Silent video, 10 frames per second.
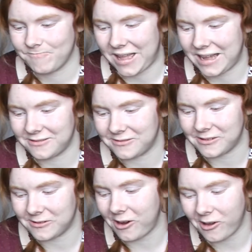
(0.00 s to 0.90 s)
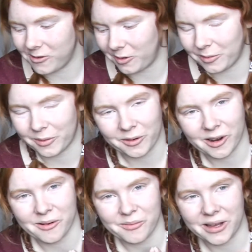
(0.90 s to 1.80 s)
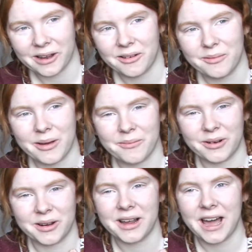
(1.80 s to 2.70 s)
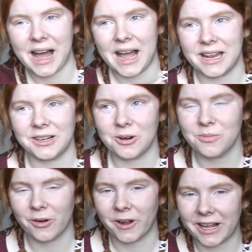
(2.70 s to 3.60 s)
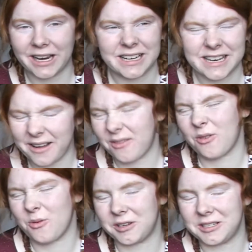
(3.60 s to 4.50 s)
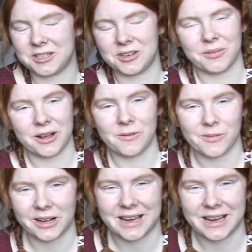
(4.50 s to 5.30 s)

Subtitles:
I don't know how old we were, but I remember I had homework and I never wanted to do my homework.